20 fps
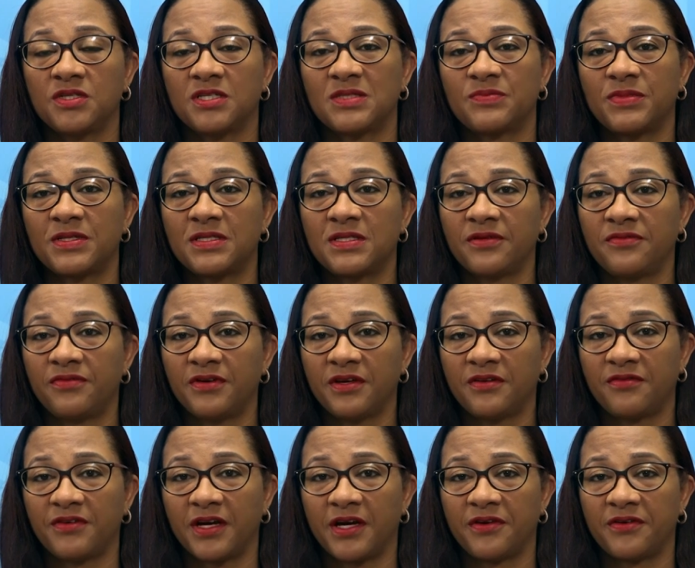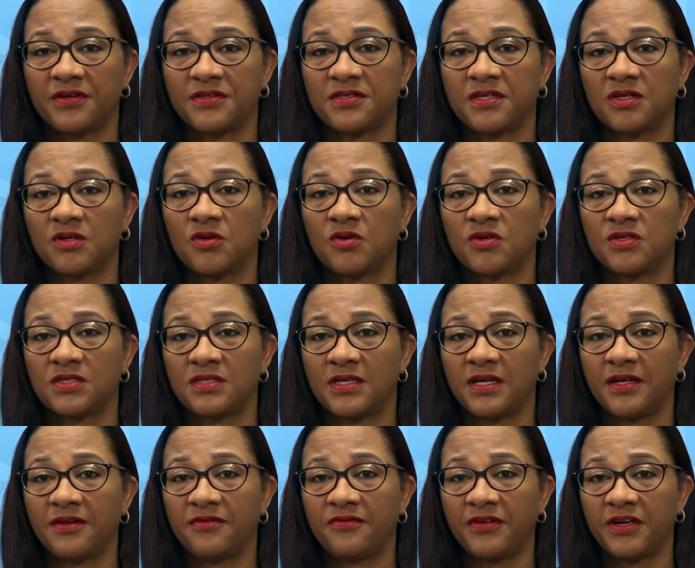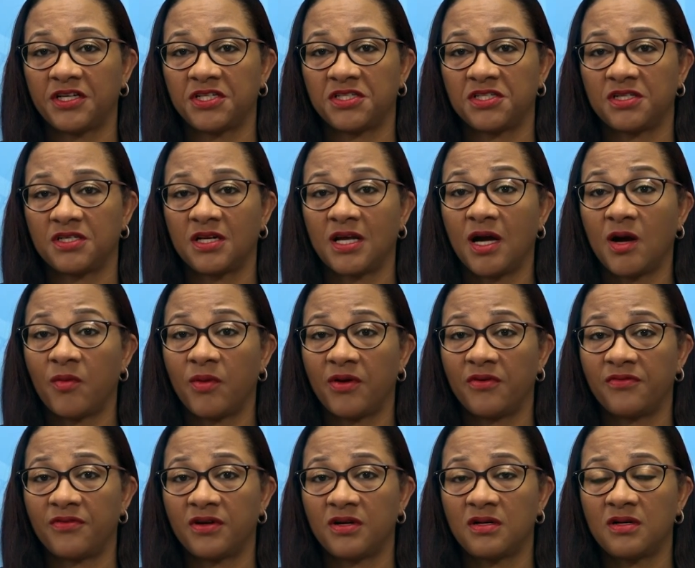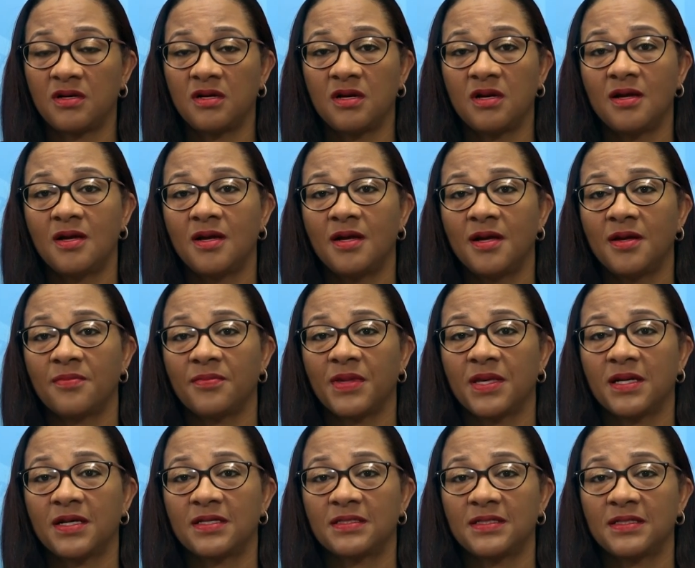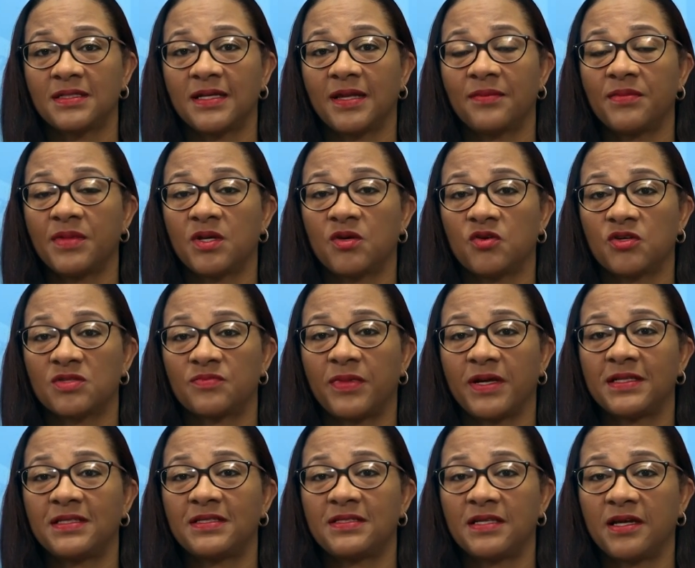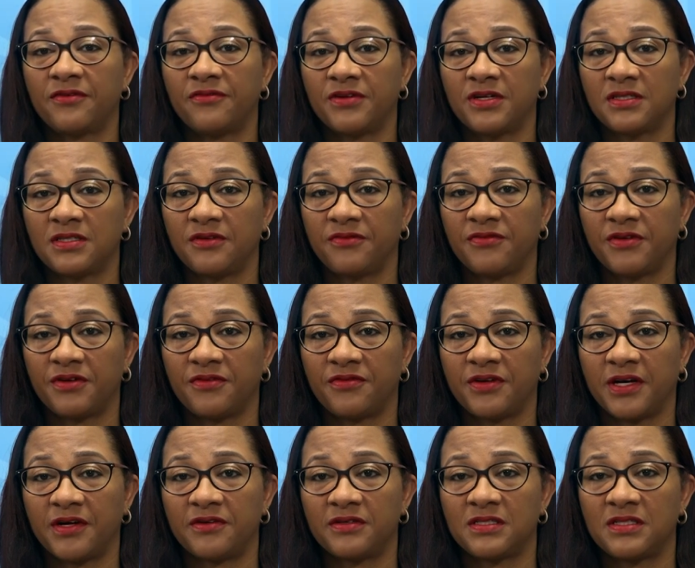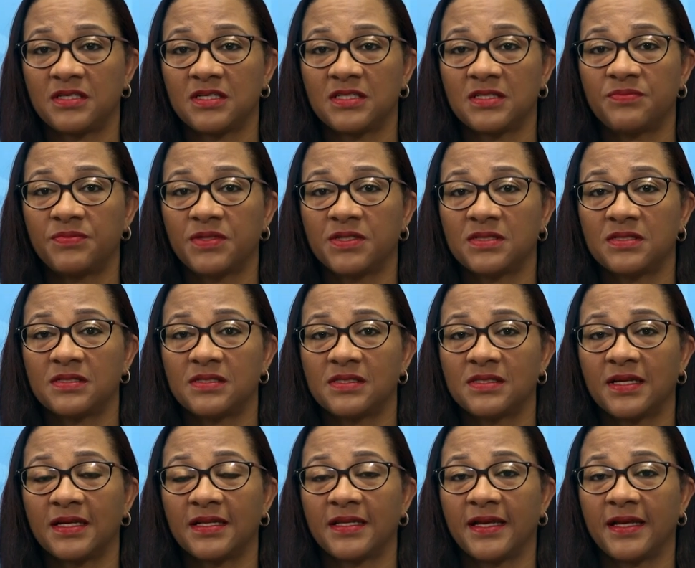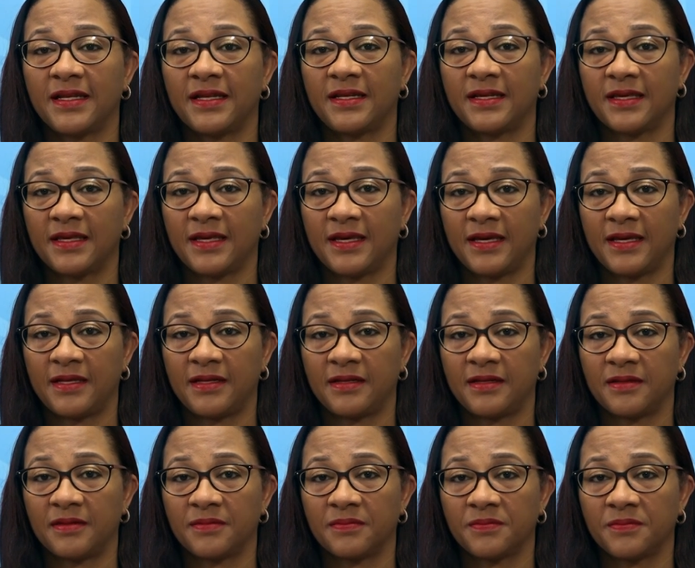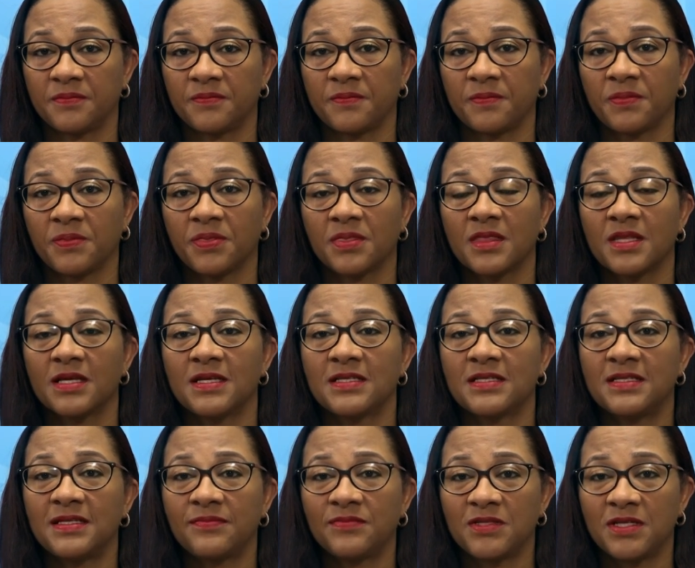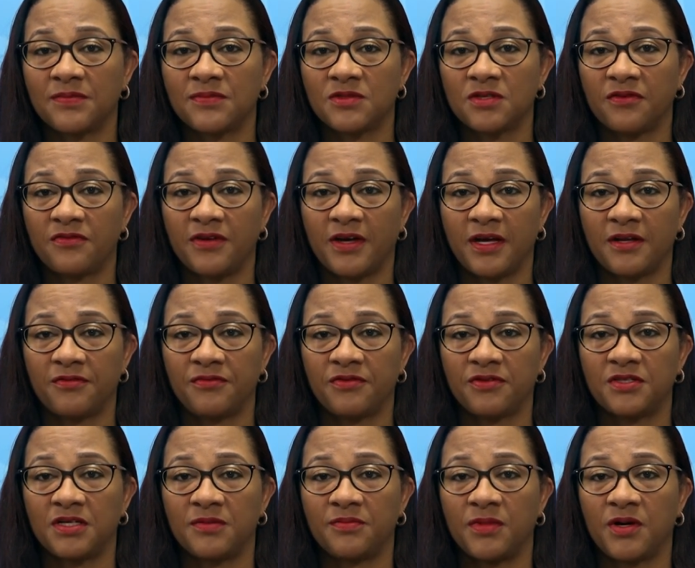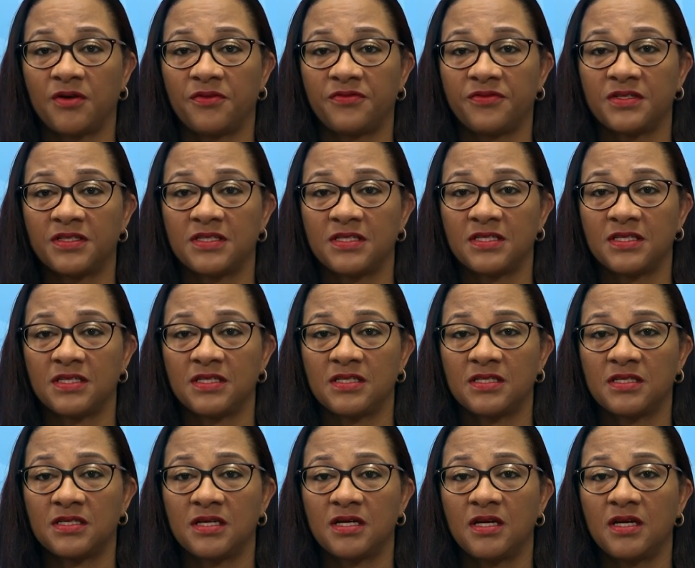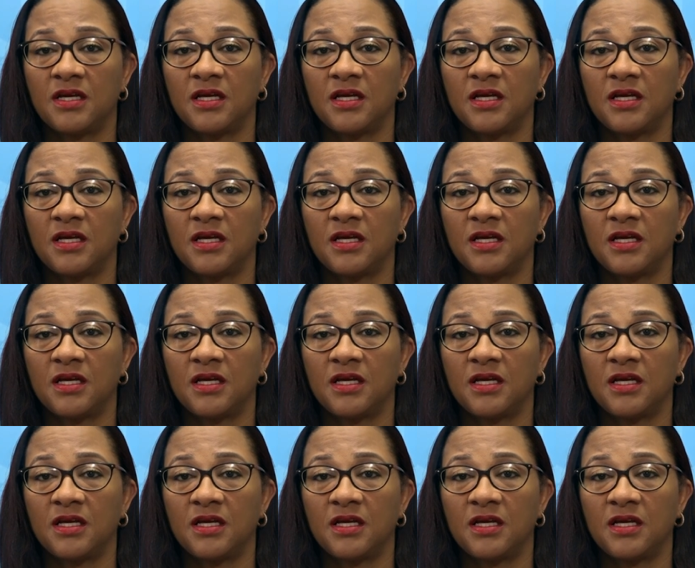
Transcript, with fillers: the specific virus that caused the infection. However, because it can be caused by several different viruses, persons can get it again. Symptoms of hand, foot, and mouth disease